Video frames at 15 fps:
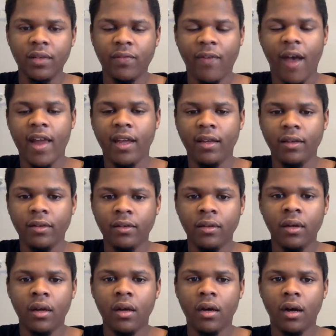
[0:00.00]
fighting
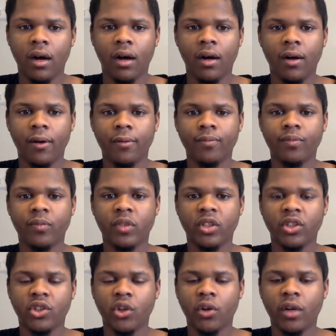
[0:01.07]
to
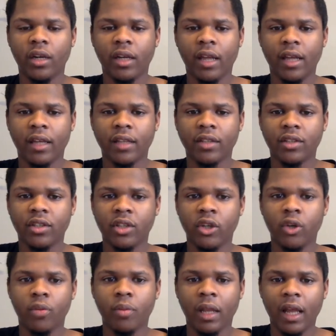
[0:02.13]
show that they can still
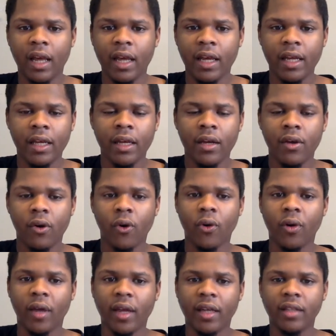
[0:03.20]
play or
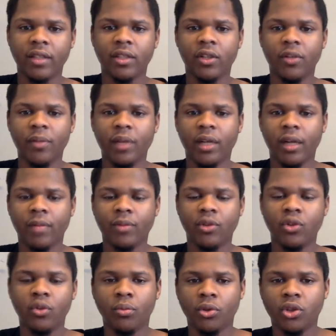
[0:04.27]
they can still become
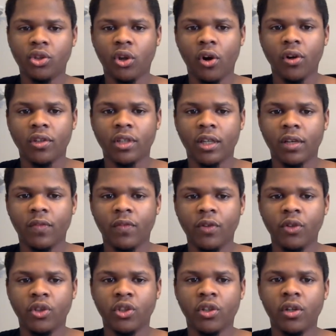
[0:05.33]
superstars in the
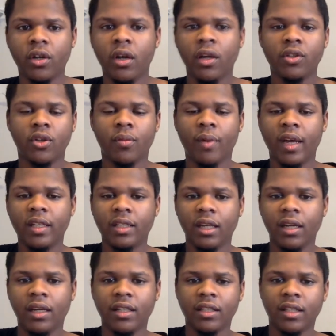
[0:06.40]
future. So basically,
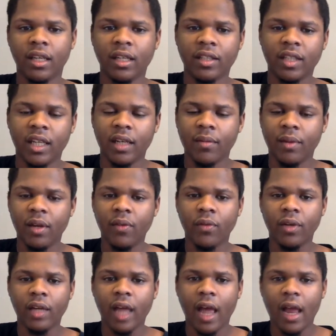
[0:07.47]
this Knicks team didn't
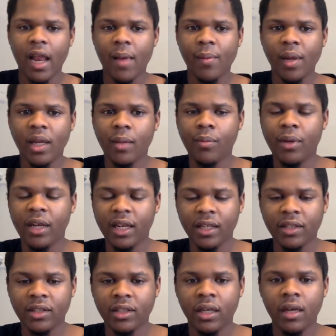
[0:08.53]
really have that many picks.